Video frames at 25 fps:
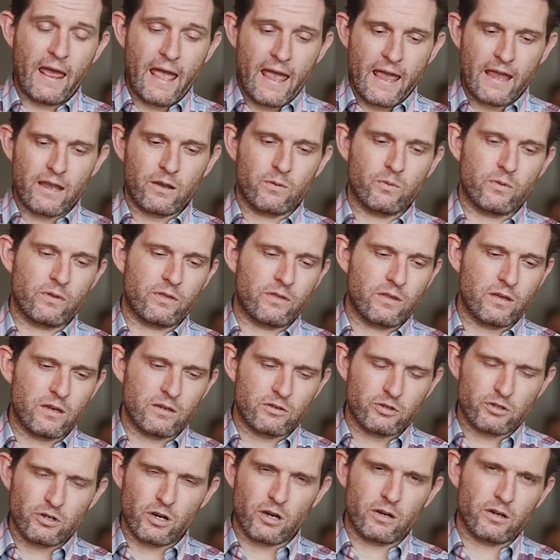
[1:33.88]
flag, with
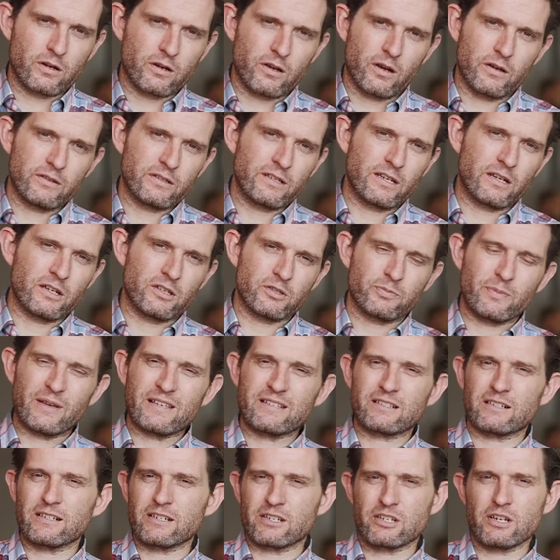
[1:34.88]
the shocking content, it's
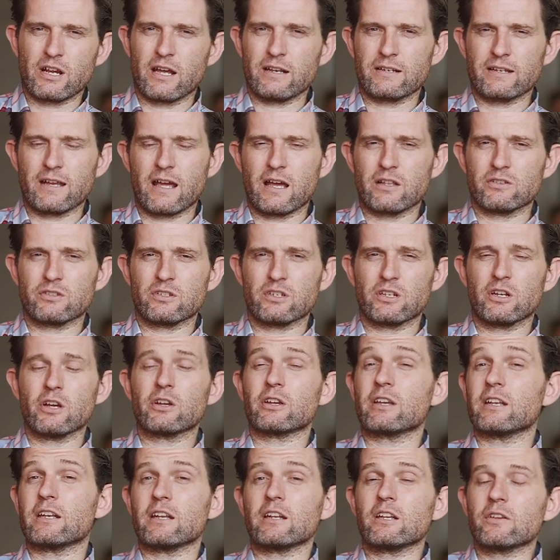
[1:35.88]
basically shut down, so you
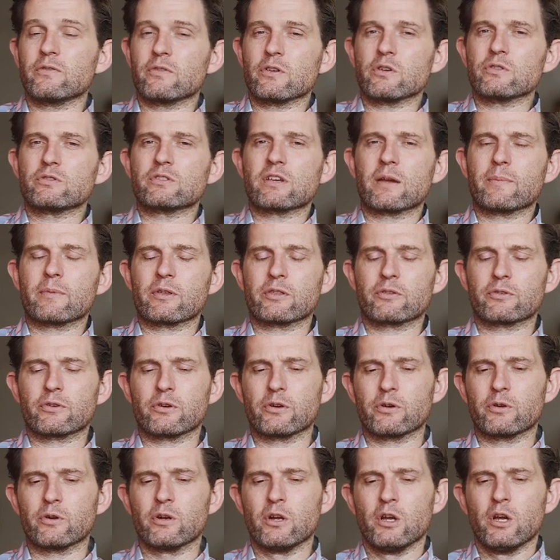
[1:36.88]
don't get any views coming
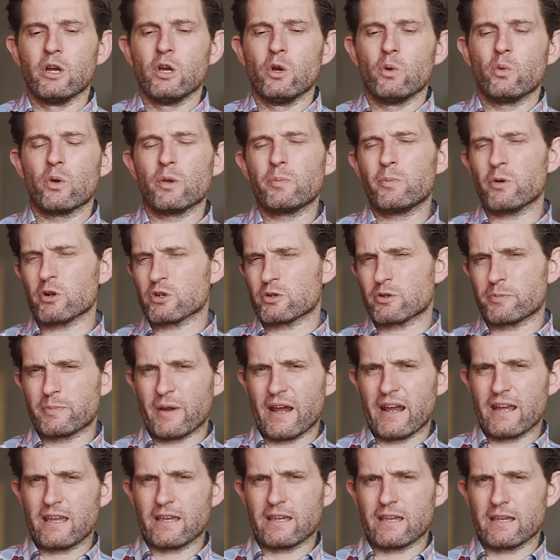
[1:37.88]
through. We pushed
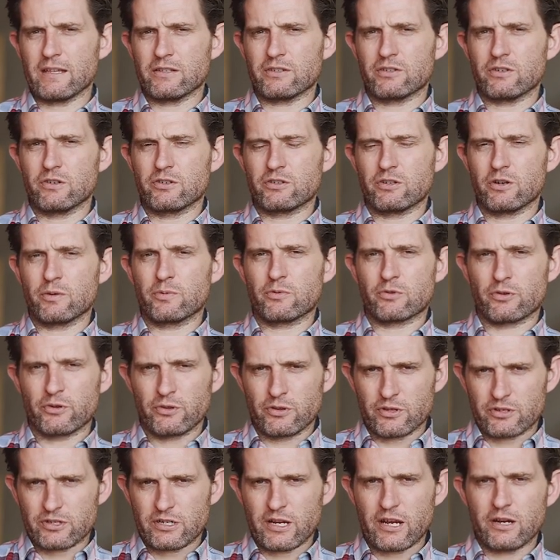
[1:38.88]
back against YouTube
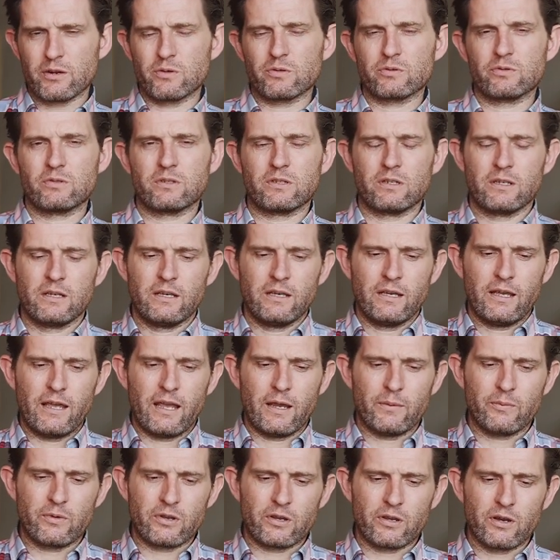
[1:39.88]
through the channels,
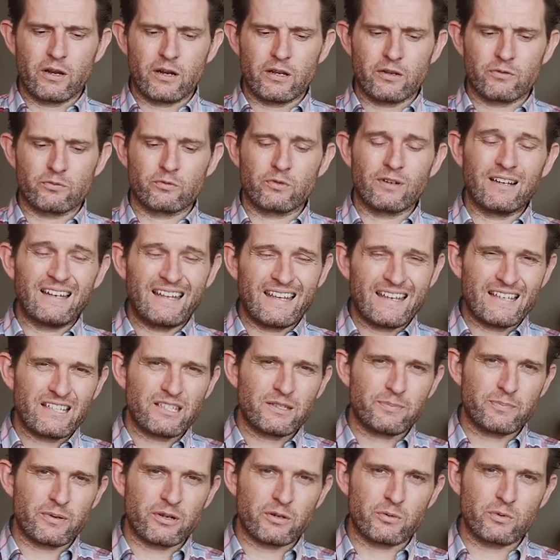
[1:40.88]
and we got it
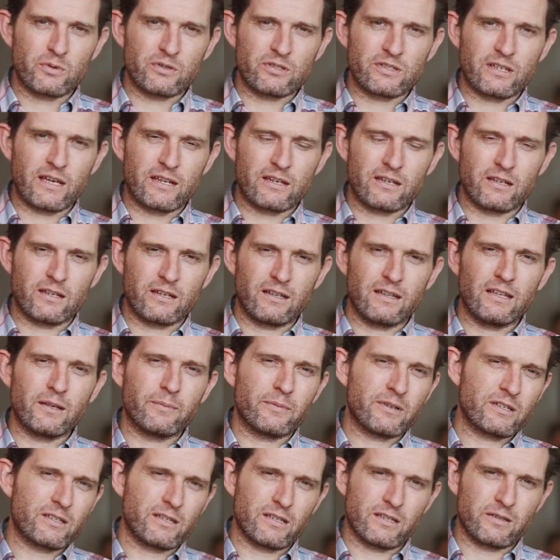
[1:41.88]
released, but it was under
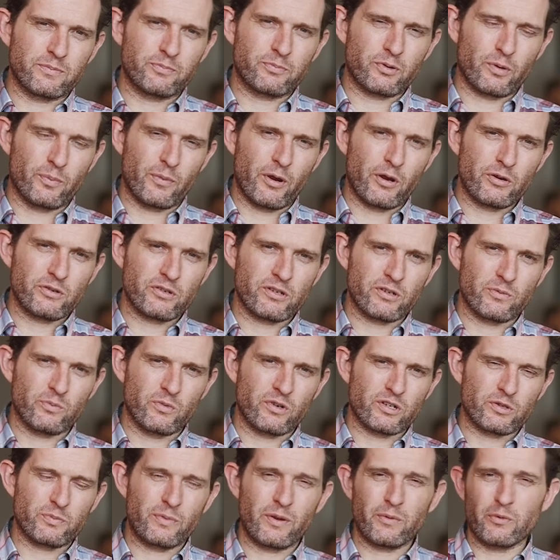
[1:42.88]
limited
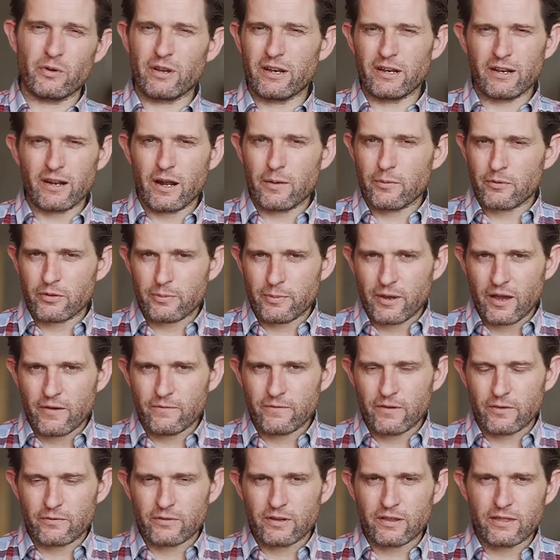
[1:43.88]
promotion, which meant we ended up with
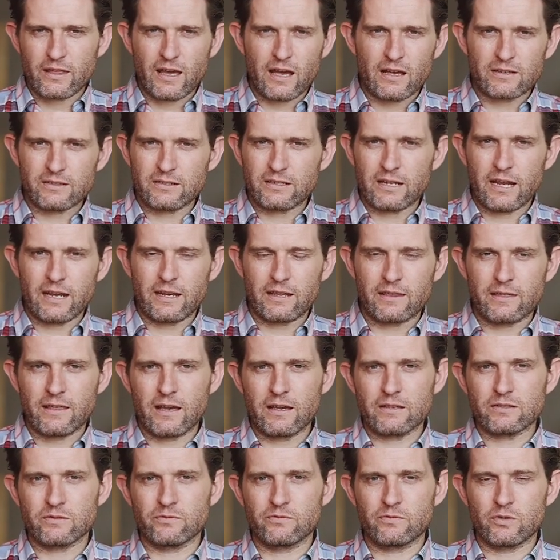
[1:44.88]
about 50,000,
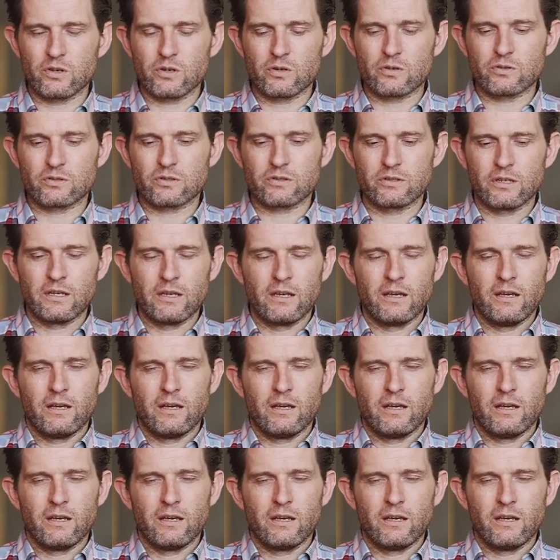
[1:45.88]
80,000 views.